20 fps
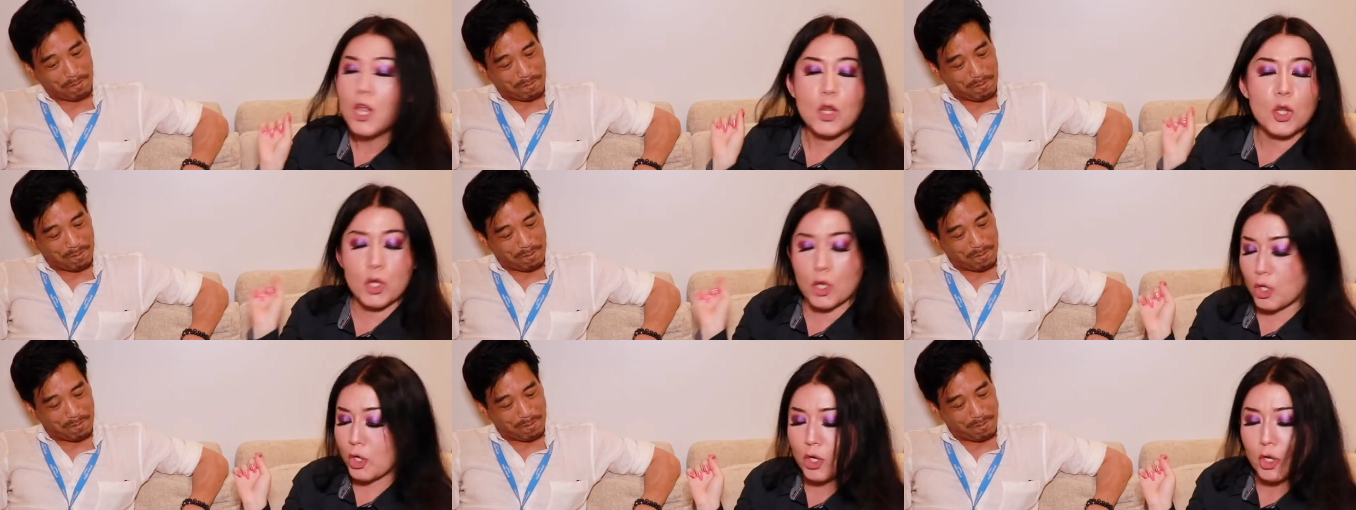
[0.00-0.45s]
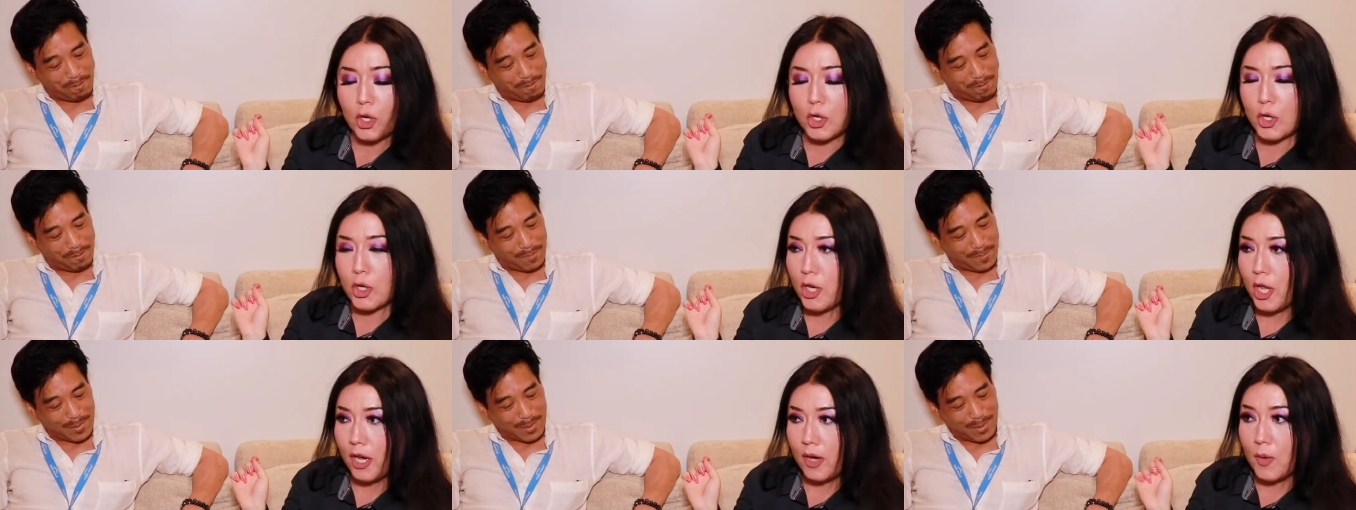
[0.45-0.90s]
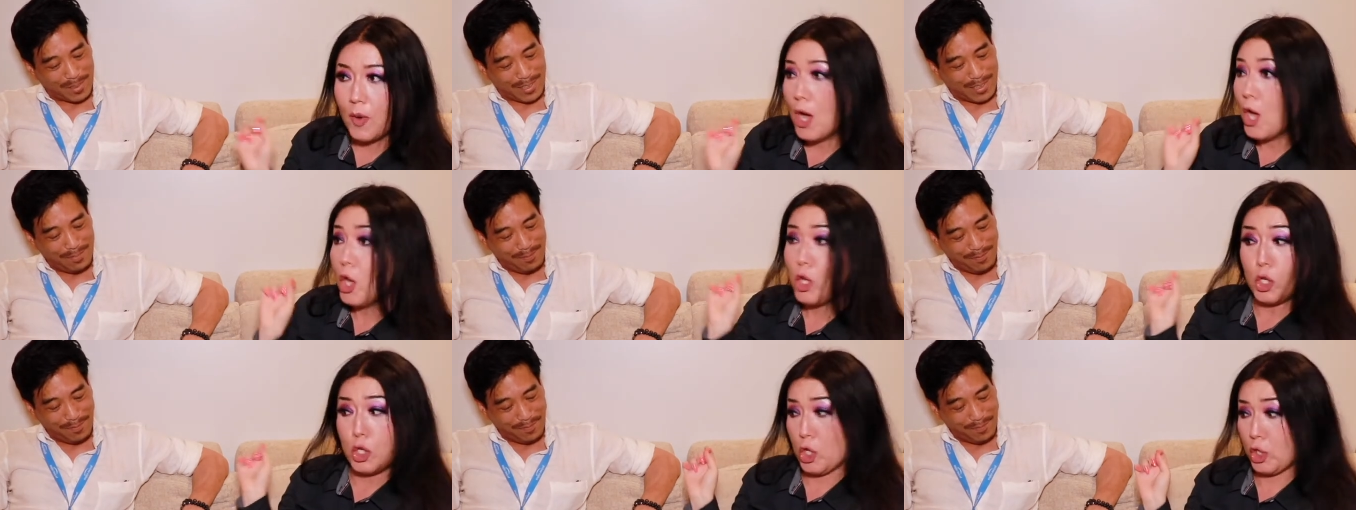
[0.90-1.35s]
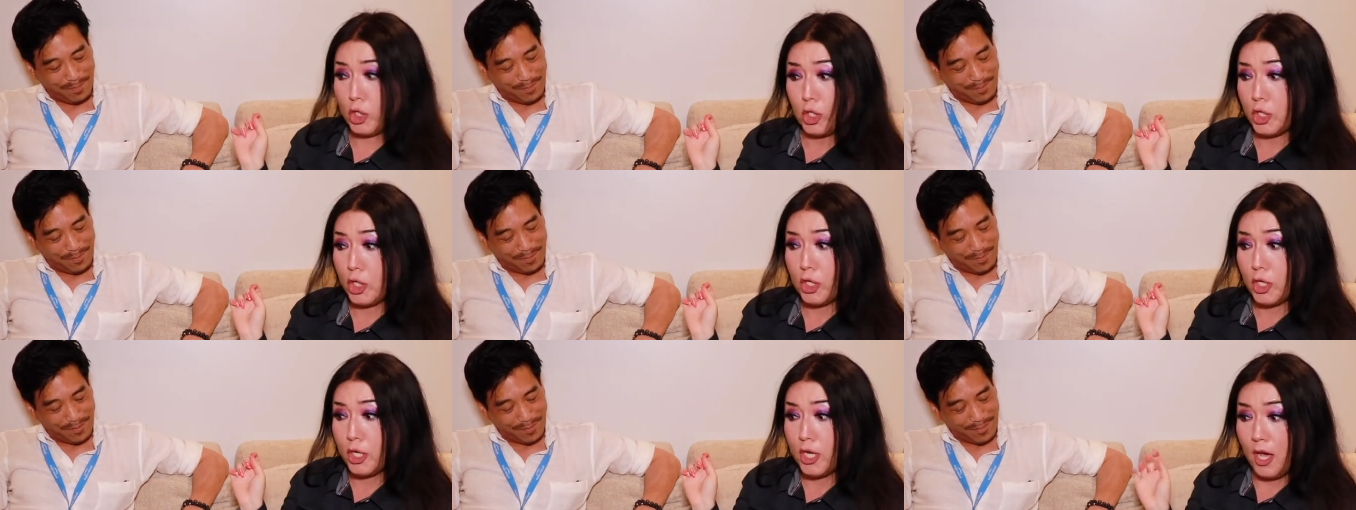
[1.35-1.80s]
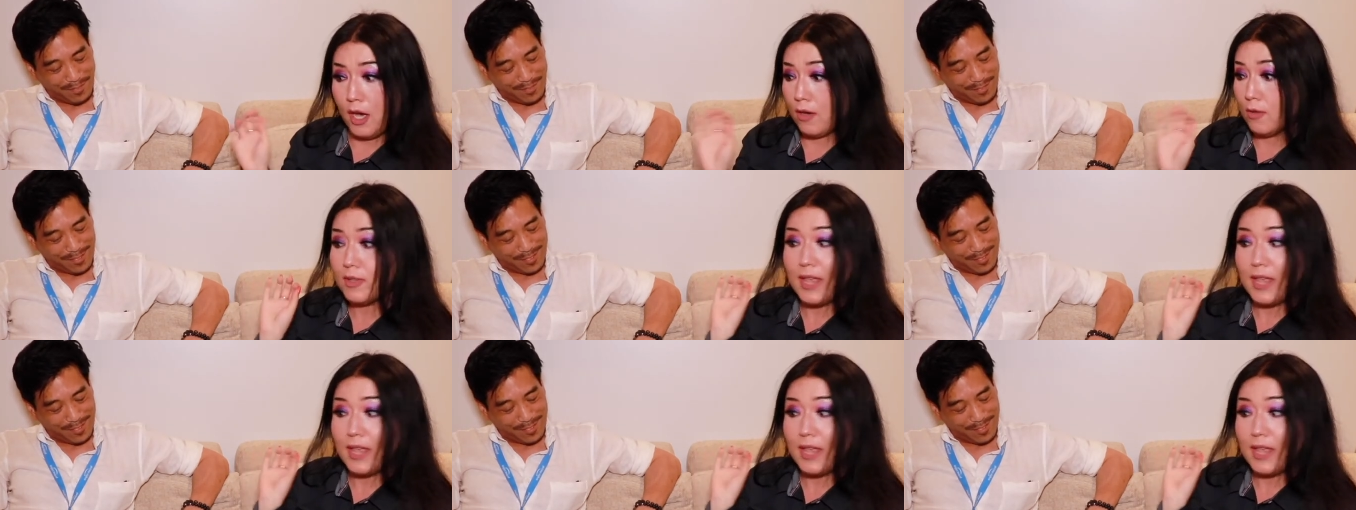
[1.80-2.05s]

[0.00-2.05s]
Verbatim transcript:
Speaker 1: No, no, no, no, no. Okay. No, no, no, no, no.